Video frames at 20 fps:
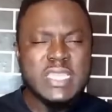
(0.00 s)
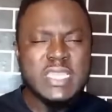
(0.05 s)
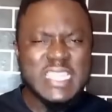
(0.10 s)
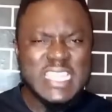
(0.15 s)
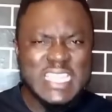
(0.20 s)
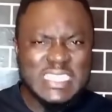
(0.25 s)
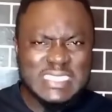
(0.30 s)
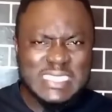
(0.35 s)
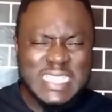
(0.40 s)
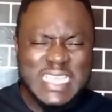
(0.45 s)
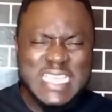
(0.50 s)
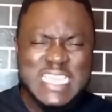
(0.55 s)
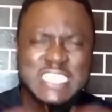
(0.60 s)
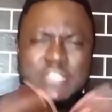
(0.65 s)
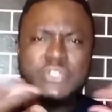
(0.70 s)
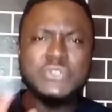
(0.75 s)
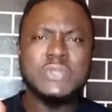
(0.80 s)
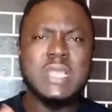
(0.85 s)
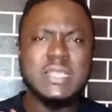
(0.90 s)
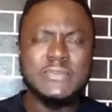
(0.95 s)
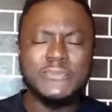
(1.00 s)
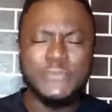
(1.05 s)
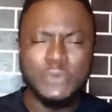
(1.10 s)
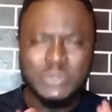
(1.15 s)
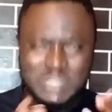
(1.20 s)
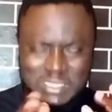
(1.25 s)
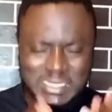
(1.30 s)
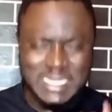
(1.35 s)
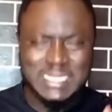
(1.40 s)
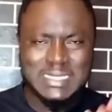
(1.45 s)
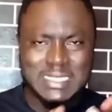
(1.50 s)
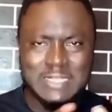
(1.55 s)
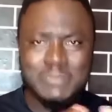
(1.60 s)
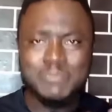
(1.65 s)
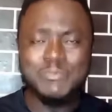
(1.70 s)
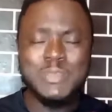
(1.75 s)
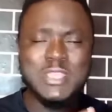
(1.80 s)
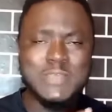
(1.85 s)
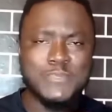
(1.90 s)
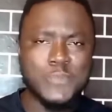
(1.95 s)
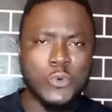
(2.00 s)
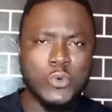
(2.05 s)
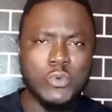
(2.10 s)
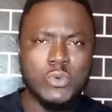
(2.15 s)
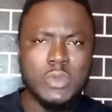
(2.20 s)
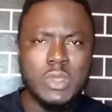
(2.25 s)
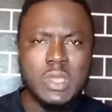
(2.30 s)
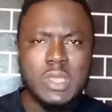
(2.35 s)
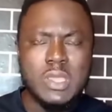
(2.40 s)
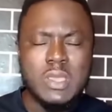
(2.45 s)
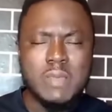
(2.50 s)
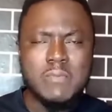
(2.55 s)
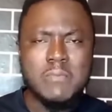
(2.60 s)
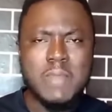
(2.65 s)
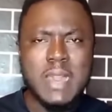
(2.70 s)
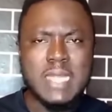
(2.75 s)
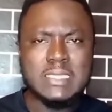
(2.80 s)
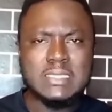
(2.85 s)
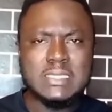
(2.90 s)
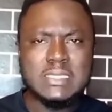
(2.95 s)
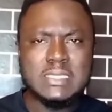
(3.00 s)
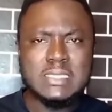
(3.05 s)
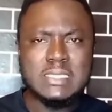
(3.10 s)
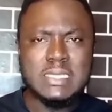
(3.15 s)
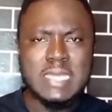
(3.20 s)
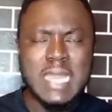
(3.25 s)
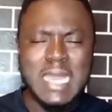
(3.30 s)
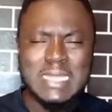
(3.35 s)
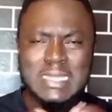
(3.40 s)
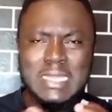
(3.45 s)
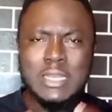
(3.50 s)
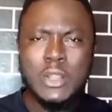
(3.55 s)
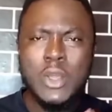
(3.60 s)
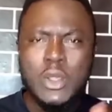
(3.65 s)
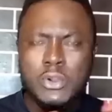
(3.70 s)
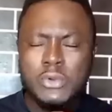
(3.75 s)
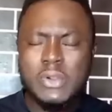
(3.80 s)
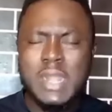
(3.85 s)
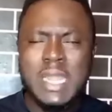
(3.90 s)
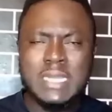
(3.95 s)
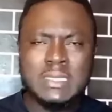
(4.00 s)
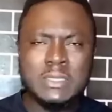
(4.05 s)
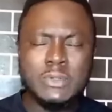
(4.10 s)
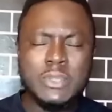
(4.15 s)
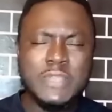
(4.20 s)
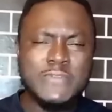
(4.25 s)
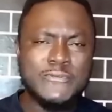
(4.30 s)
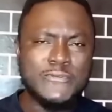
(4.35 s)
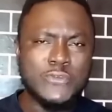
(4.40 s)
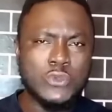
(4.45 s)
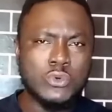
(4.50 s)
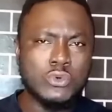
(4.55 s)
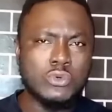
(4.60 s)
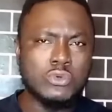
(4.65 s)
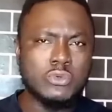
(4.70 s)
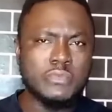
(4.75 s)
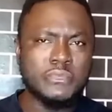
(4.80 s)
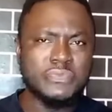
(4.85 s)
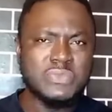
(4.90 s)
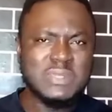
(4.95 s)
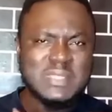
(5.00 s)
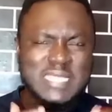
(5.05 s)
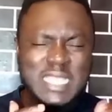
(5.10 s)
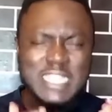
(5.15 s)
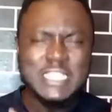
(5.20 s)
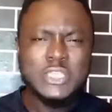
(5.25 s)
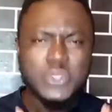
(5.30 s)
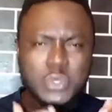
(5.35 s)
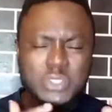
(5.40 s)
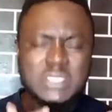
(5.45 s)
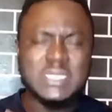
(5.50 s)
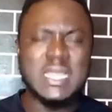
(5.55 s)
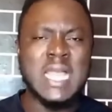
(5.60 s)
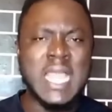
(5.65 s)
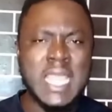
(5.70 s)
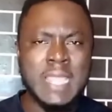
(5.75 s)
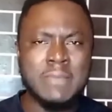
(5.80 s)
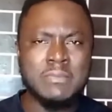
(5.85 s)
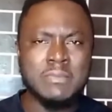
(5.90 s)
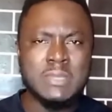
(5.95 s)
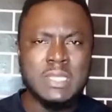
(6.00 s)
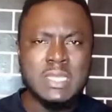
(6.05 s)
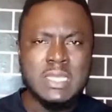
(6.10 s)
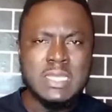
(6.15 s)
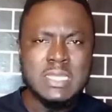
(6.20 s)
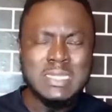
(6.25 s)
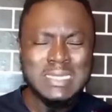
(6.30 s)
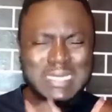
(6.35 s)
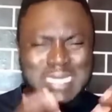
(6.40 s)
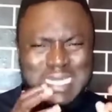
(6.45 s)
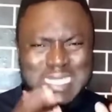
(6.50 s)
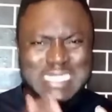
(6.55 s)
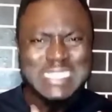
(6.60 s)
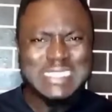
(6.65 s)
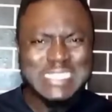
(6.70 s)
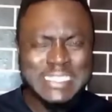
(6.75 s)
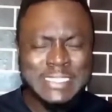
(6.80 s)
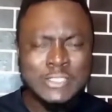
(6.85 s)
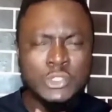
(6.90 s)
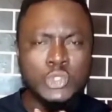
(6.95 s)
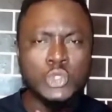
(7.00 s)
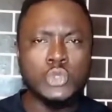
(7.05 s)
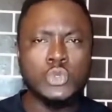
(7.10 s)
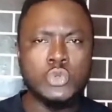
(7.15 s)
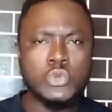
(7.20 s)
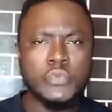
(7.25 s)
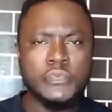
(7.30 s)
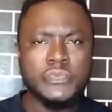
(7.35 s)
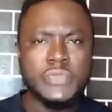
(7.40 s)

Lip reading: yet they continuously ignore the stance of the Bible and they do as their hearts